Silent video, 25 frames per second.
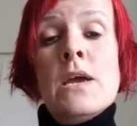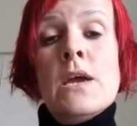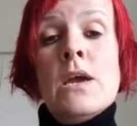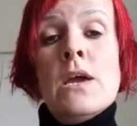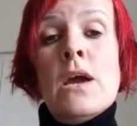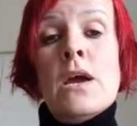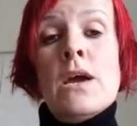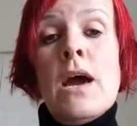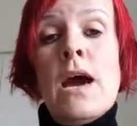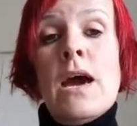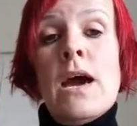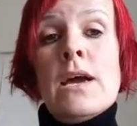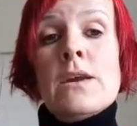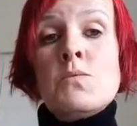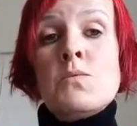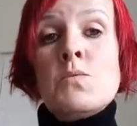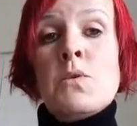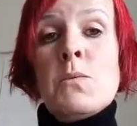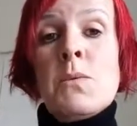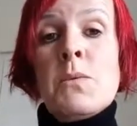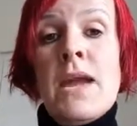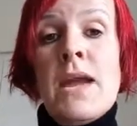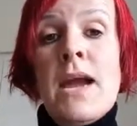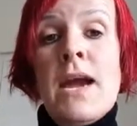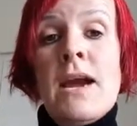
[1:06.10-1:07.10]
And what
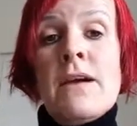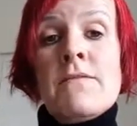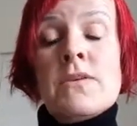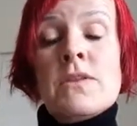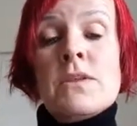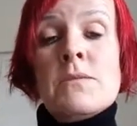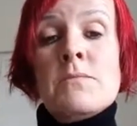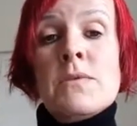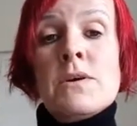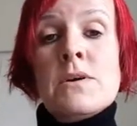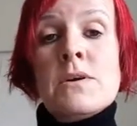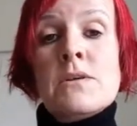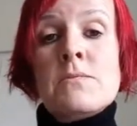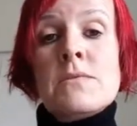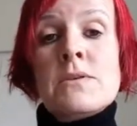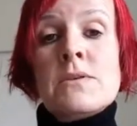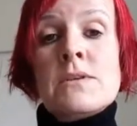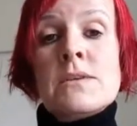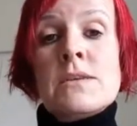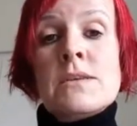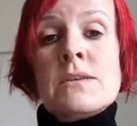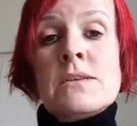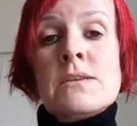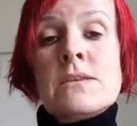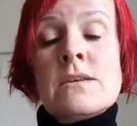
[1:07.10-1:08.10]
we have at the
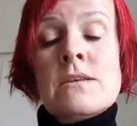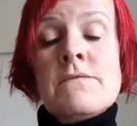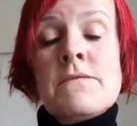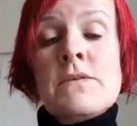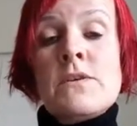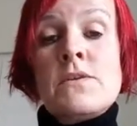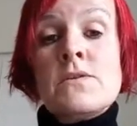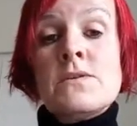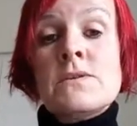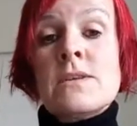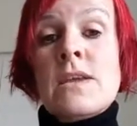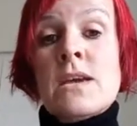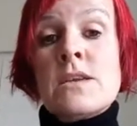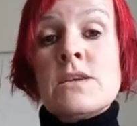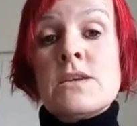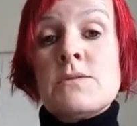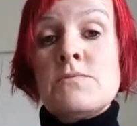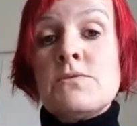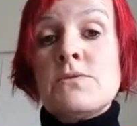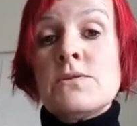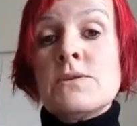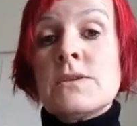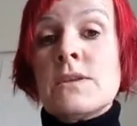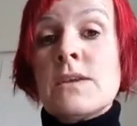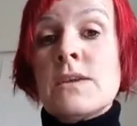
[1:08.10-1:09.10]
moment is a few
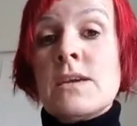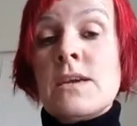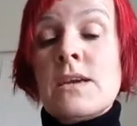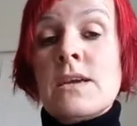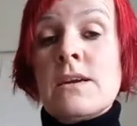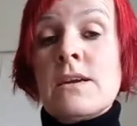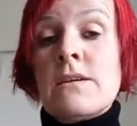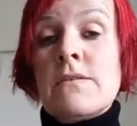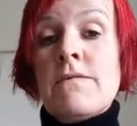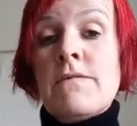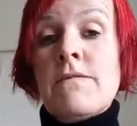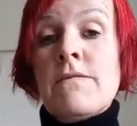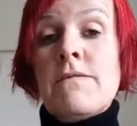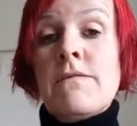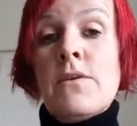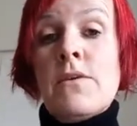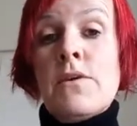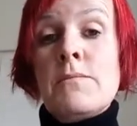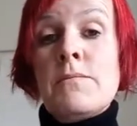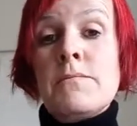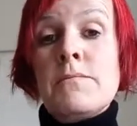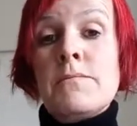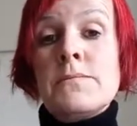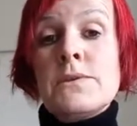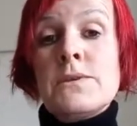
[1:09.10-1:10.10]
sketchbooks here
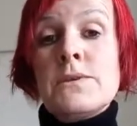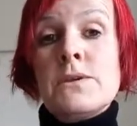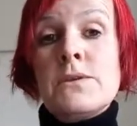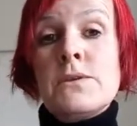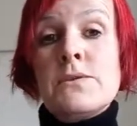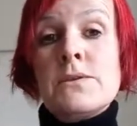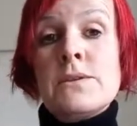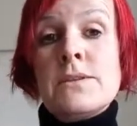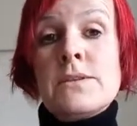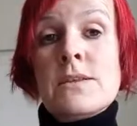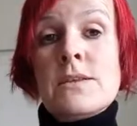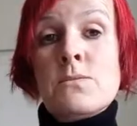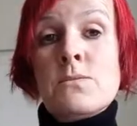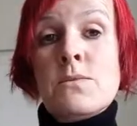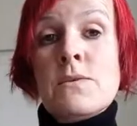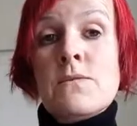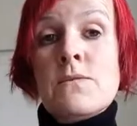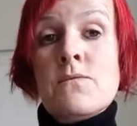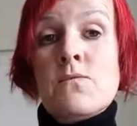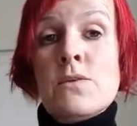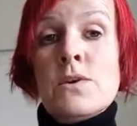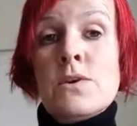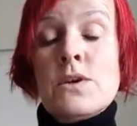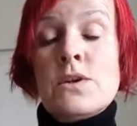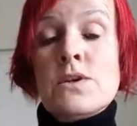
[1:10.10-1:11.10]
from students that we've
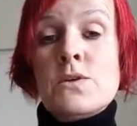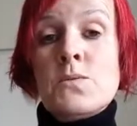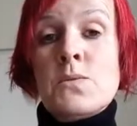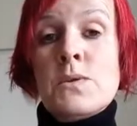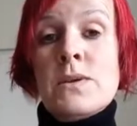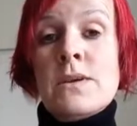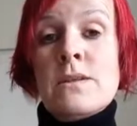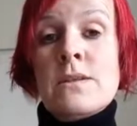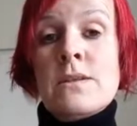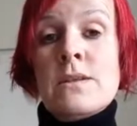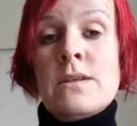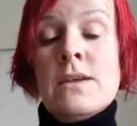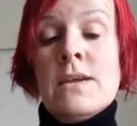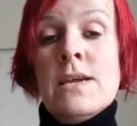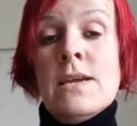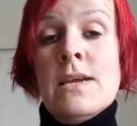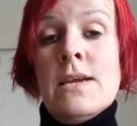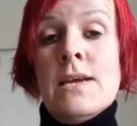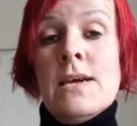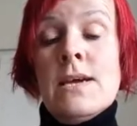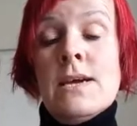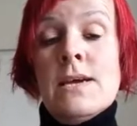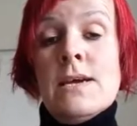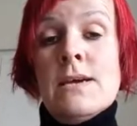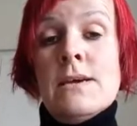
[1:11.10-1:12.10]
worked with.
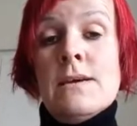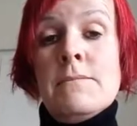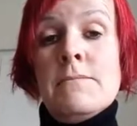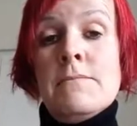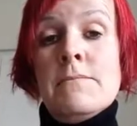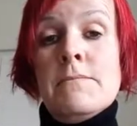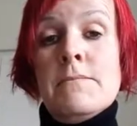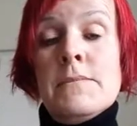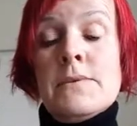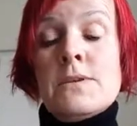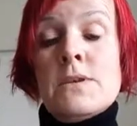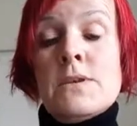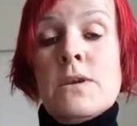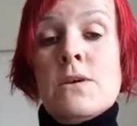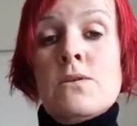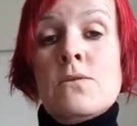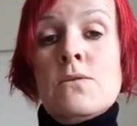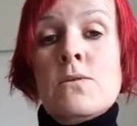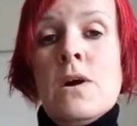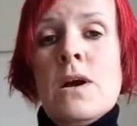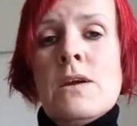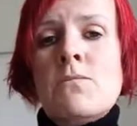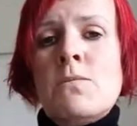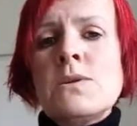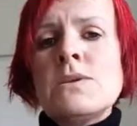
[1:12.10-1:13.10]
So
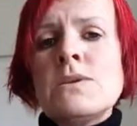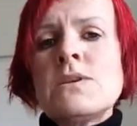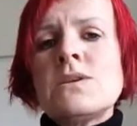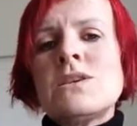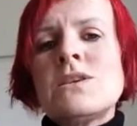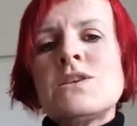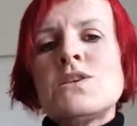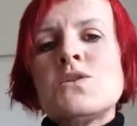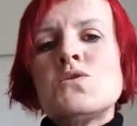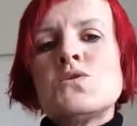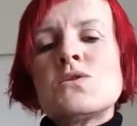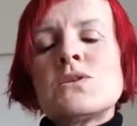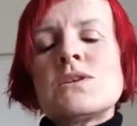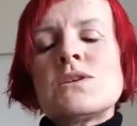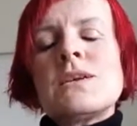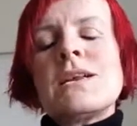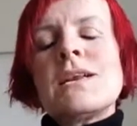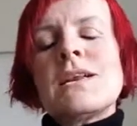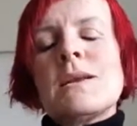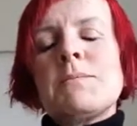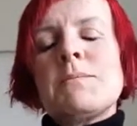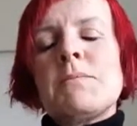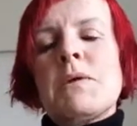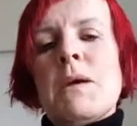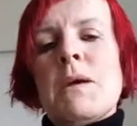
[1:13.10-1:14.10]
I wanted to talk to you a
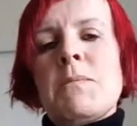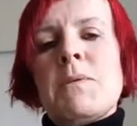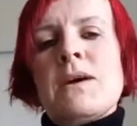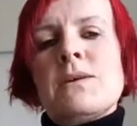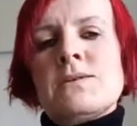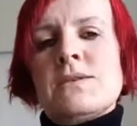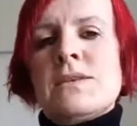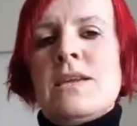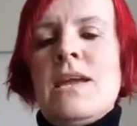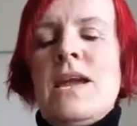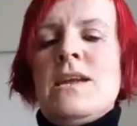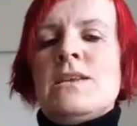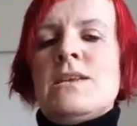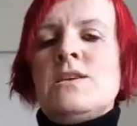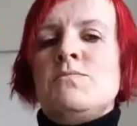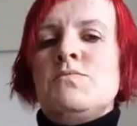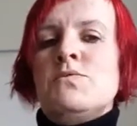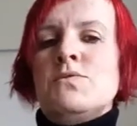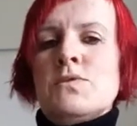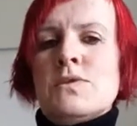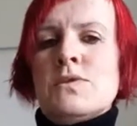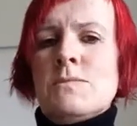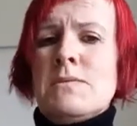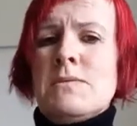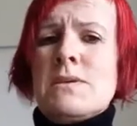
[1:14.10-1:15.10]
little bit about
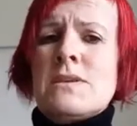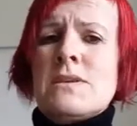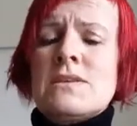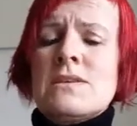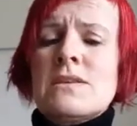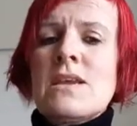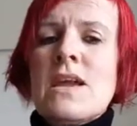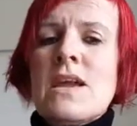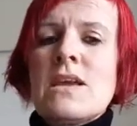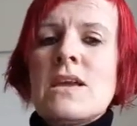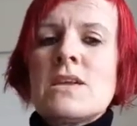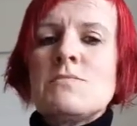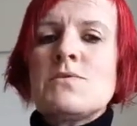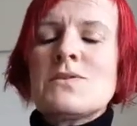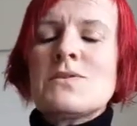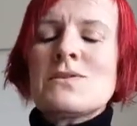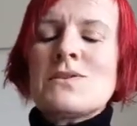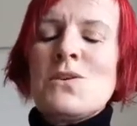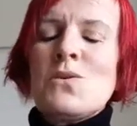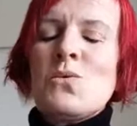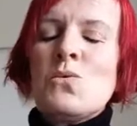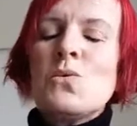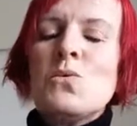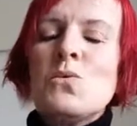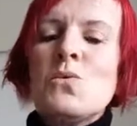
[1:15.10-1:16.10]
sketchbooks, because sketchbooks
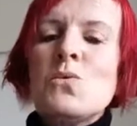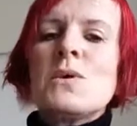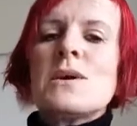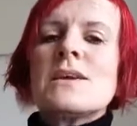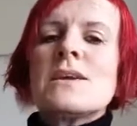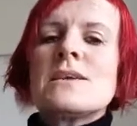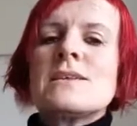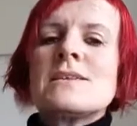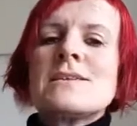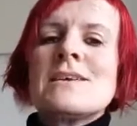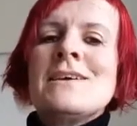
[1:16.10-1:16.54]
are always